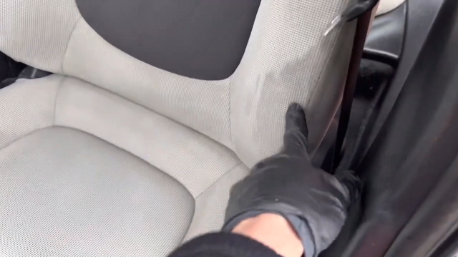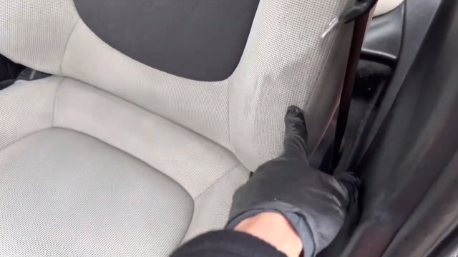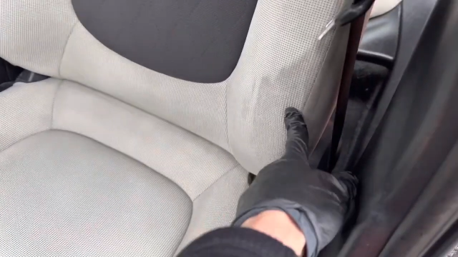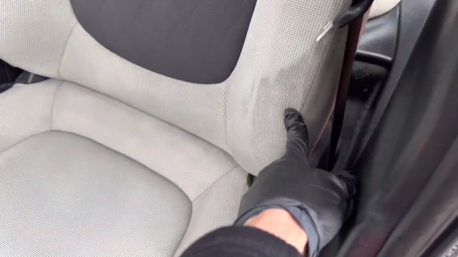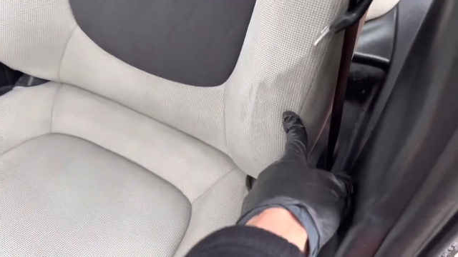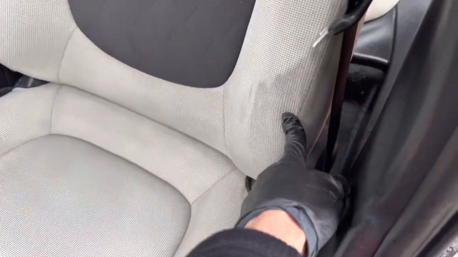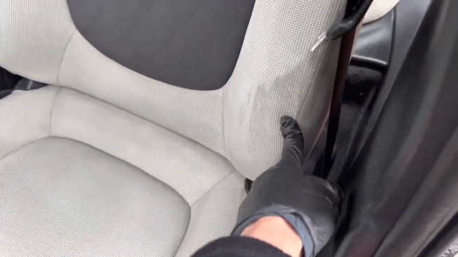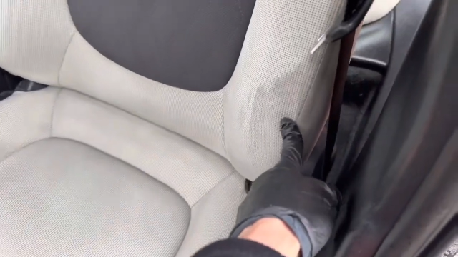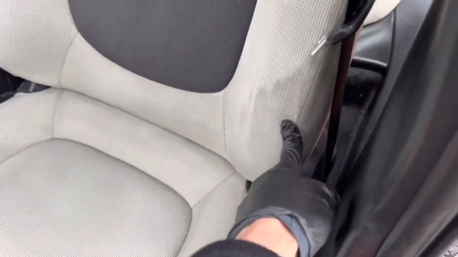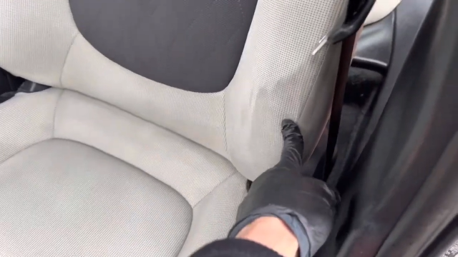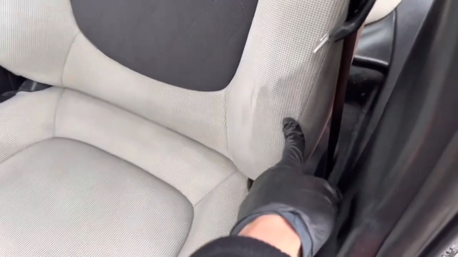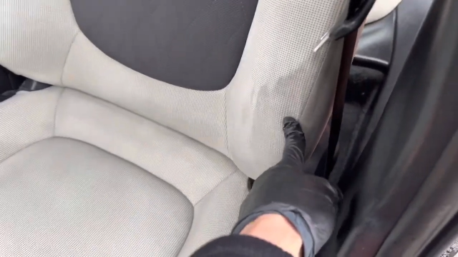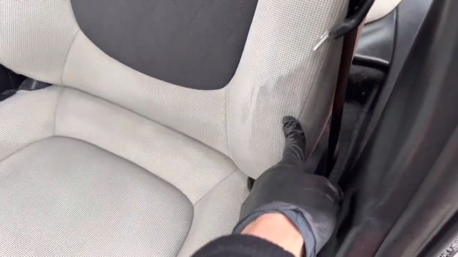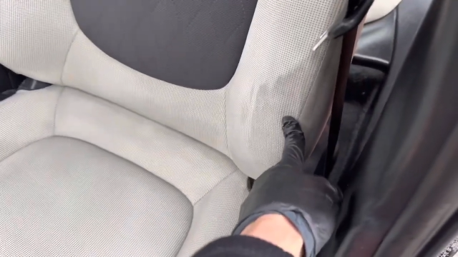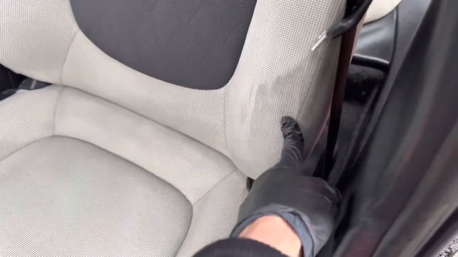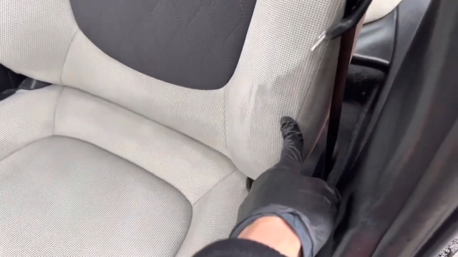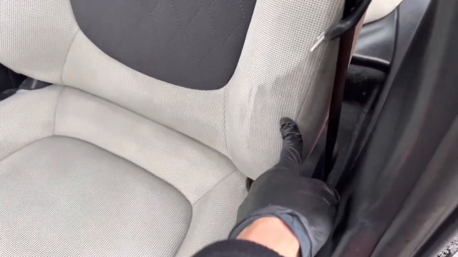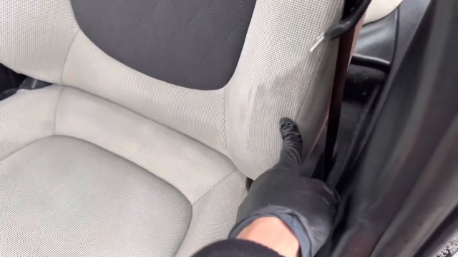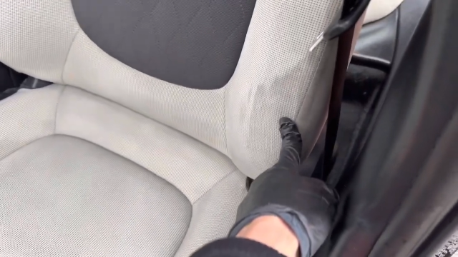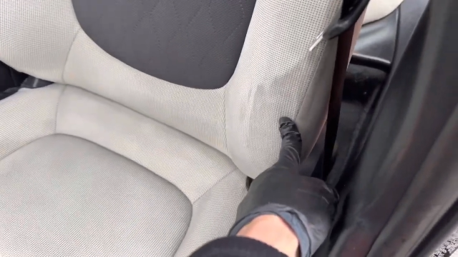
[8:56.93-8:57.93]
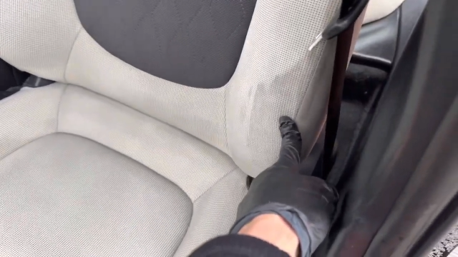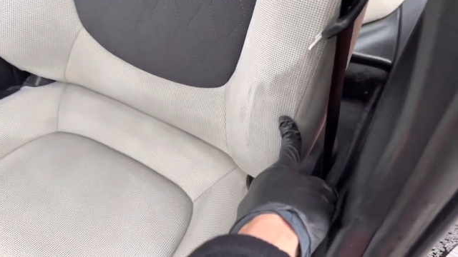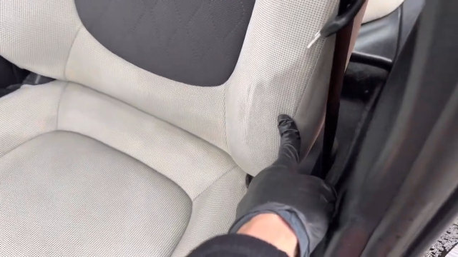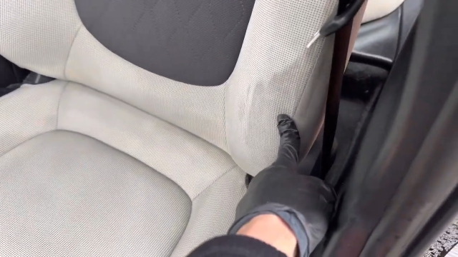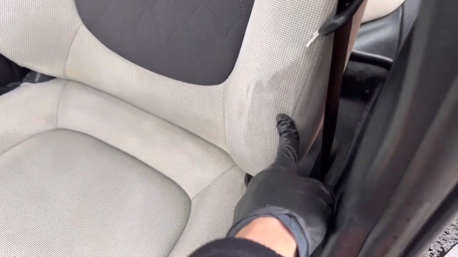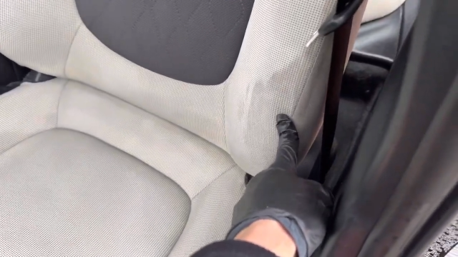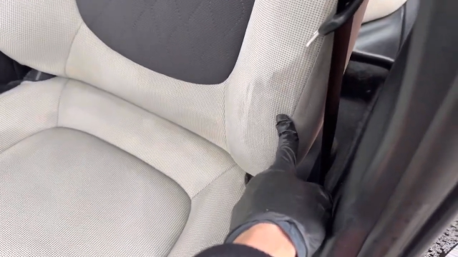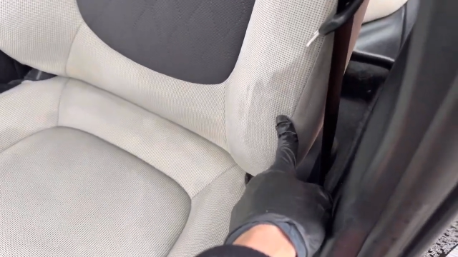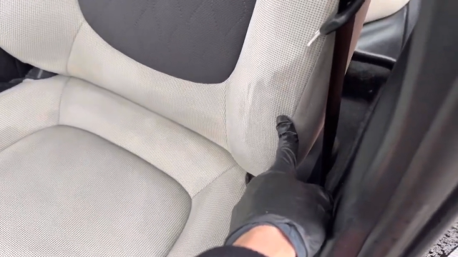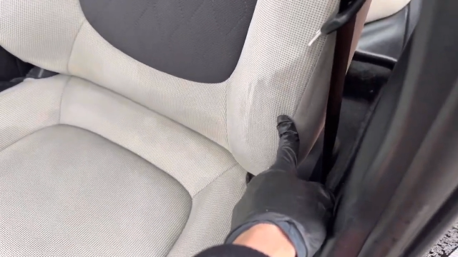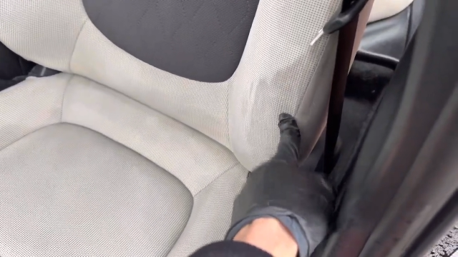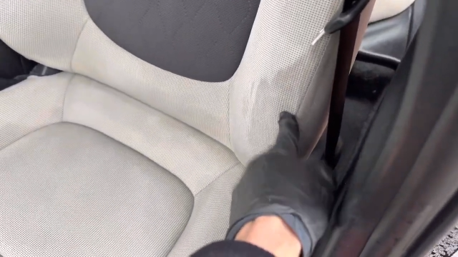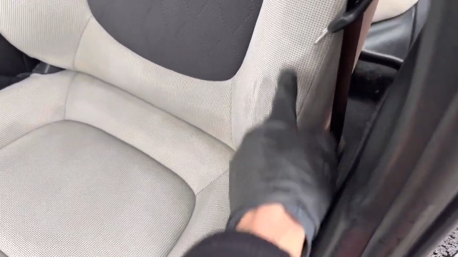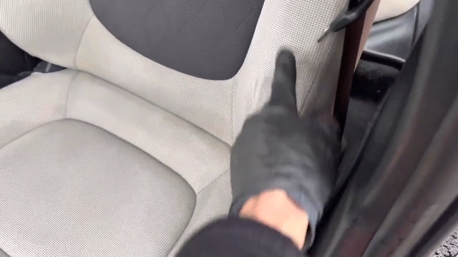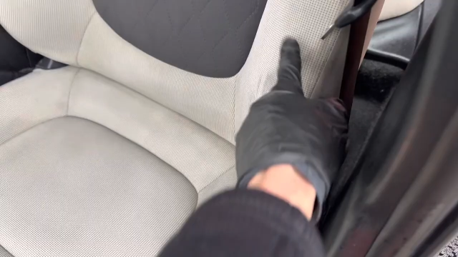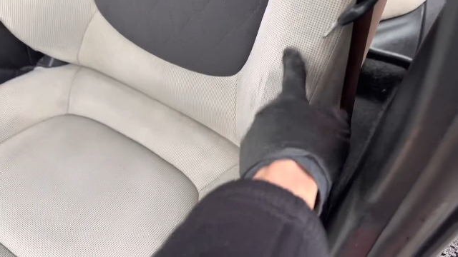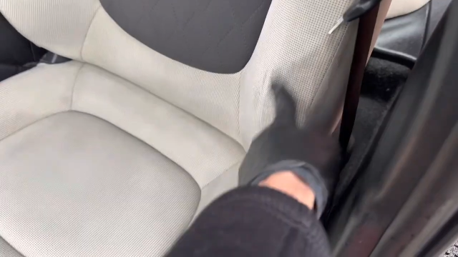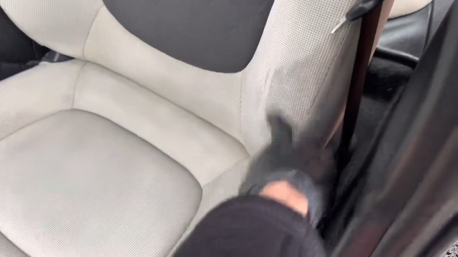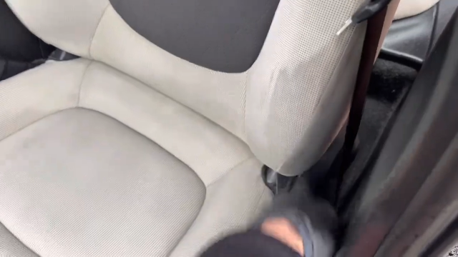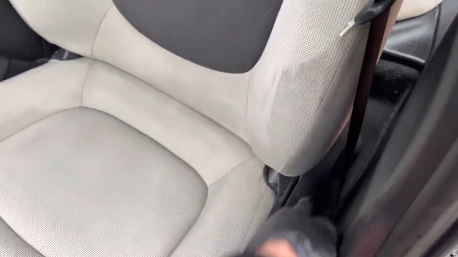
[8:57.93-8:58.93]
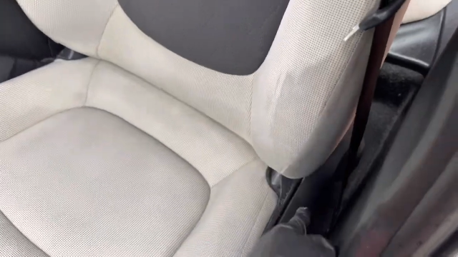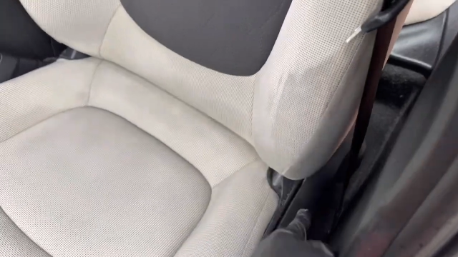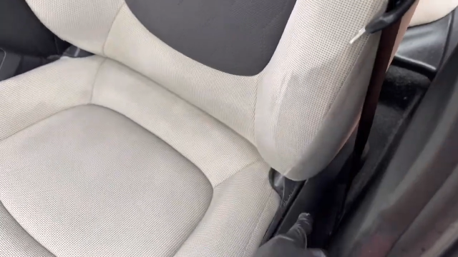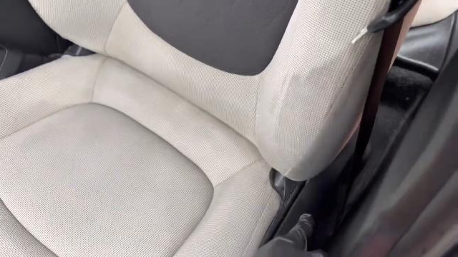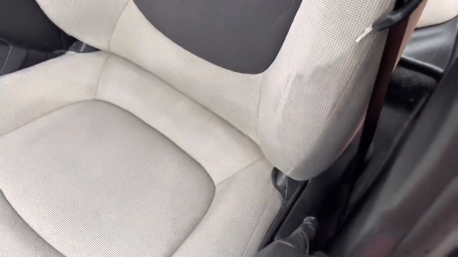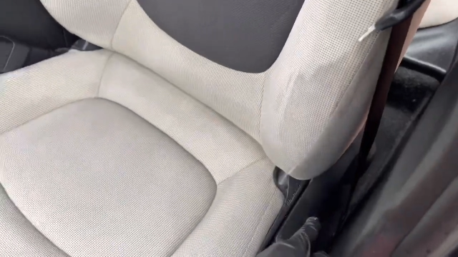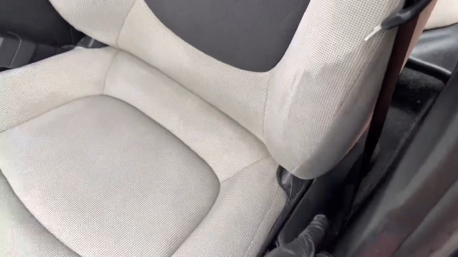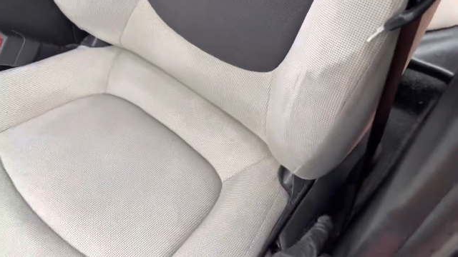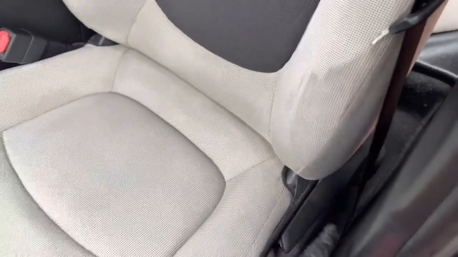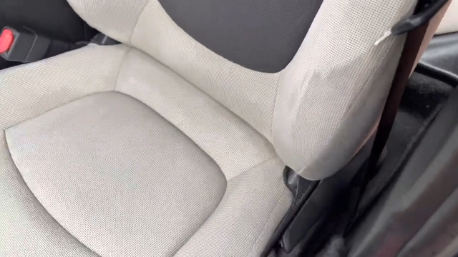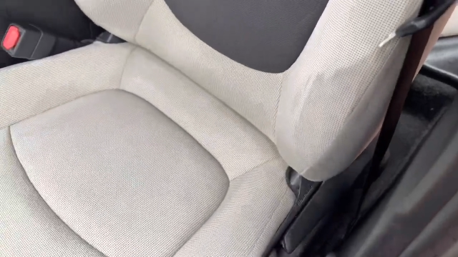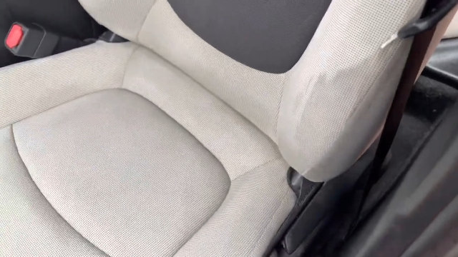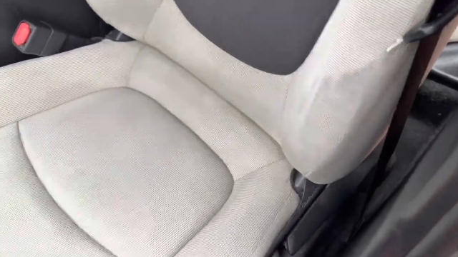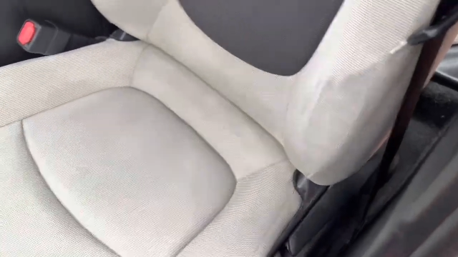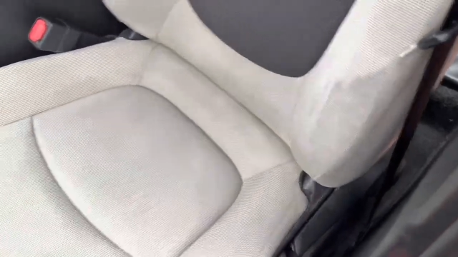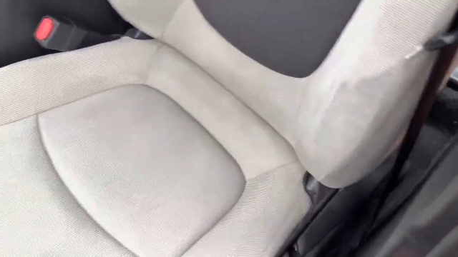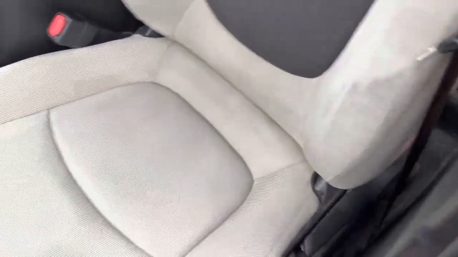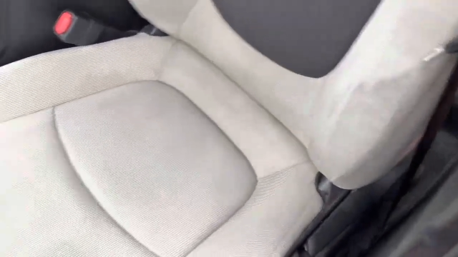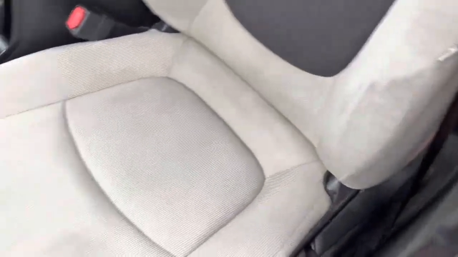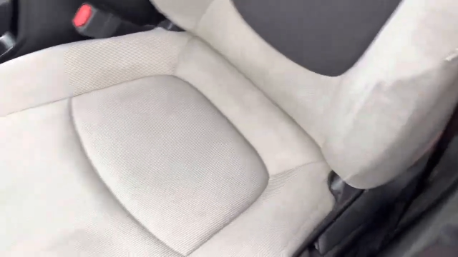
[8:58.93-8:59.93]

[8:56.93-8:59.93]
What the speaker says: [unreadable: no face in view]